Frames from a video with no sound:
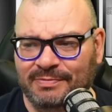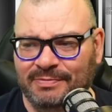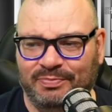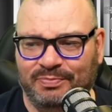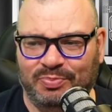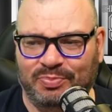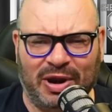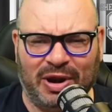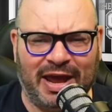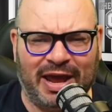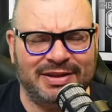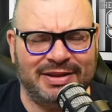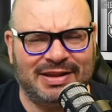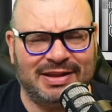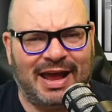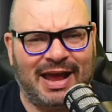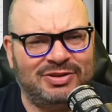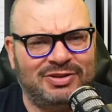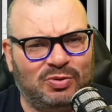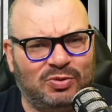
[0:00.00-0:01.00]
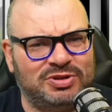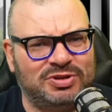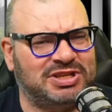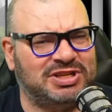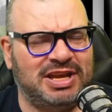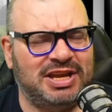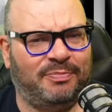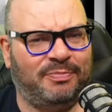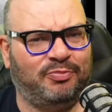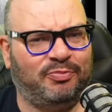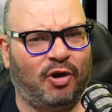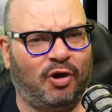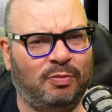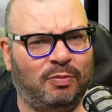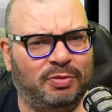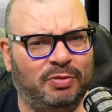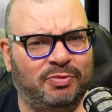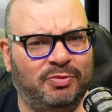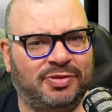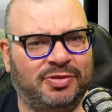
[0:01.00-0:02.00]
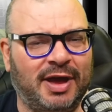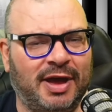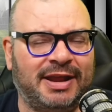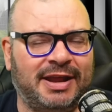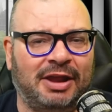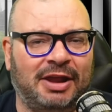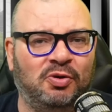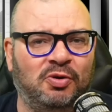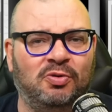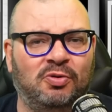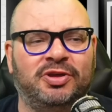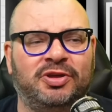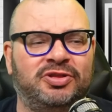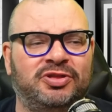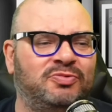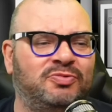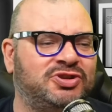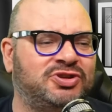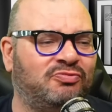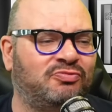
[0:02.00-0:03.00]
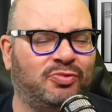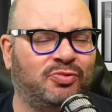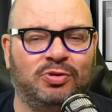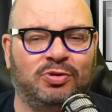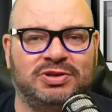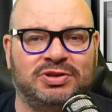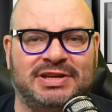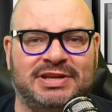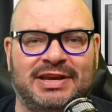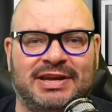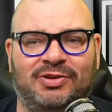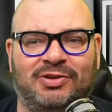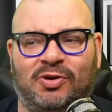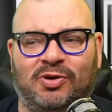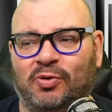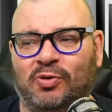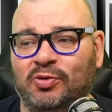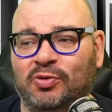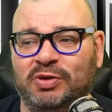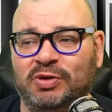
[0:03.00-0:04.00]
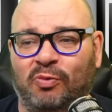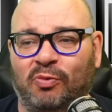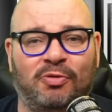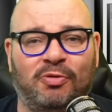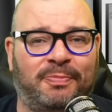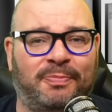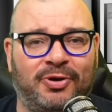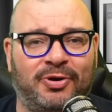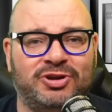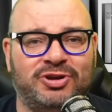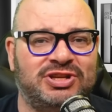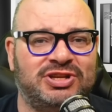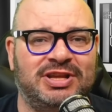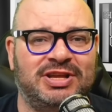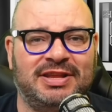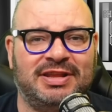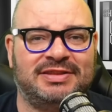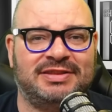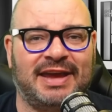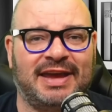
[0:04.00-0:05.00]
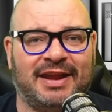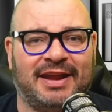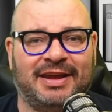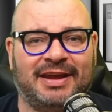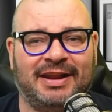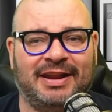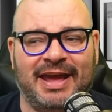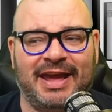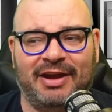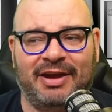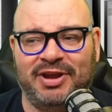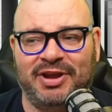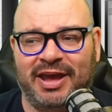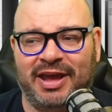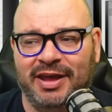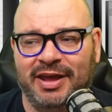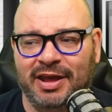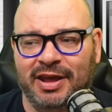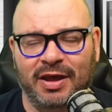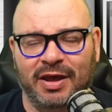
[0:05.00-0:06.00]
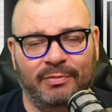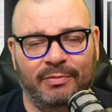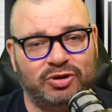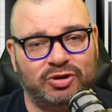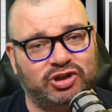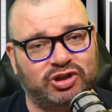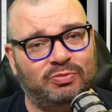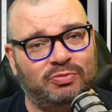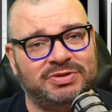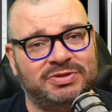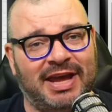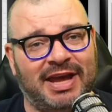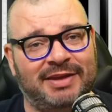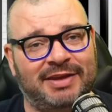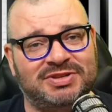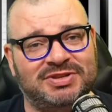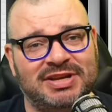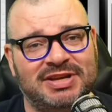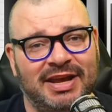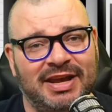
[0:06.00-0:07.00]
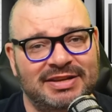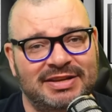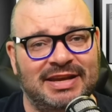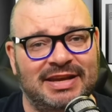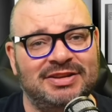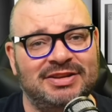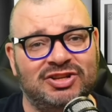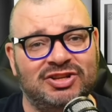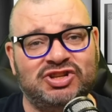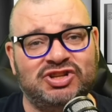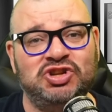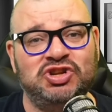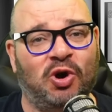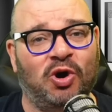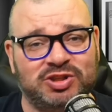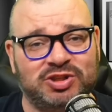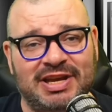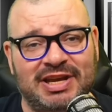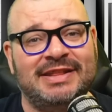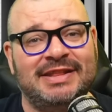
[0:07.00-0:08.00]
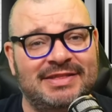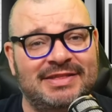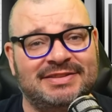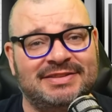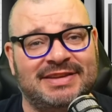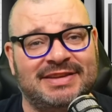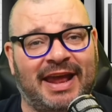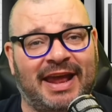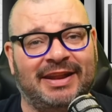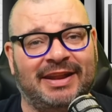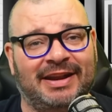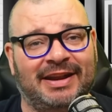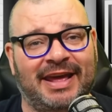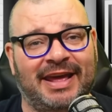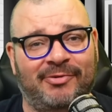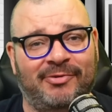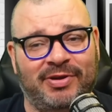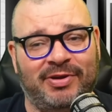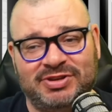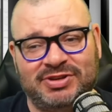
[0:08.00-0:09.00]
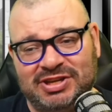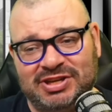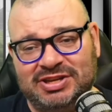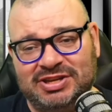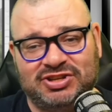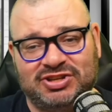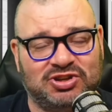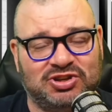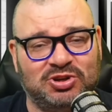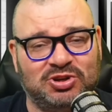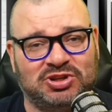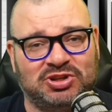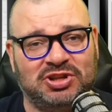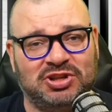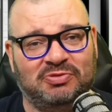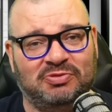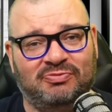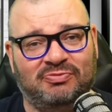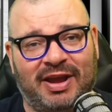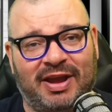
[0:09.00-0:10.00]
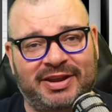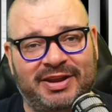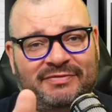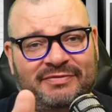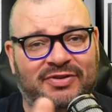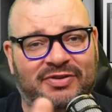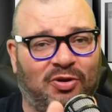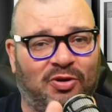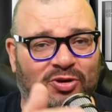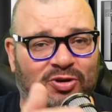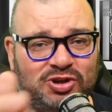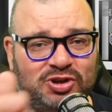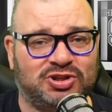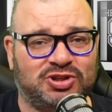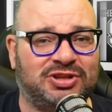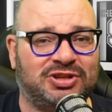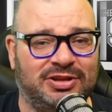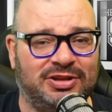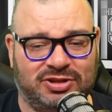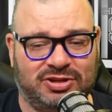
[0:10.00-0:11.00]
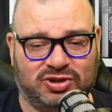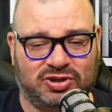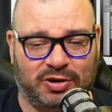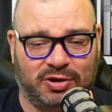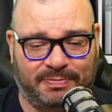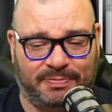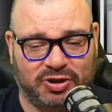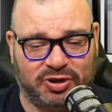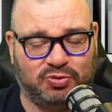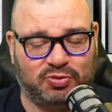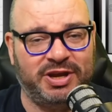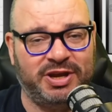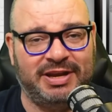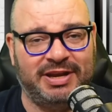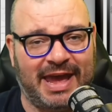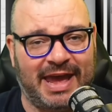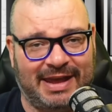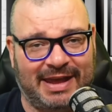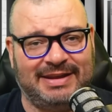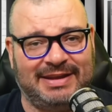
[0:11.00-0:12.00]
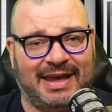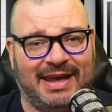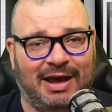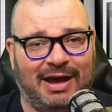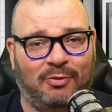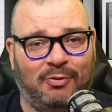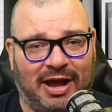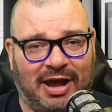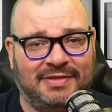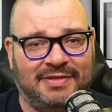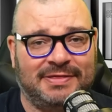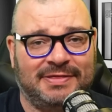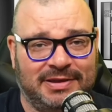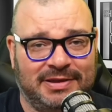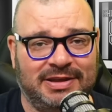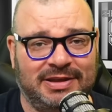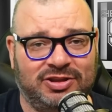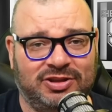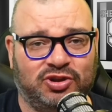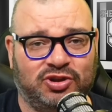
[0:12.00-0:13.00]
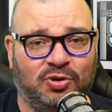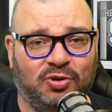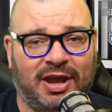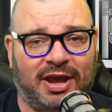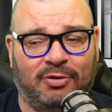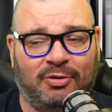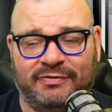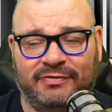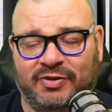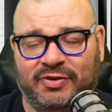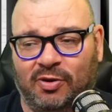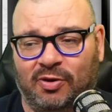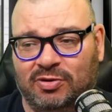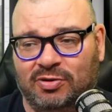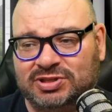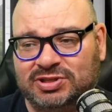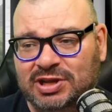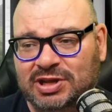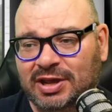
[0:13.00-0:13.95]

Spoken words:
but I don't see a problem with that. I know that there was a rule saying only one person in the technical area, but sometimes Tindall's not in the technical area. He's just to the right of it, or just sort of between Eddie Howe and the dugout, of course.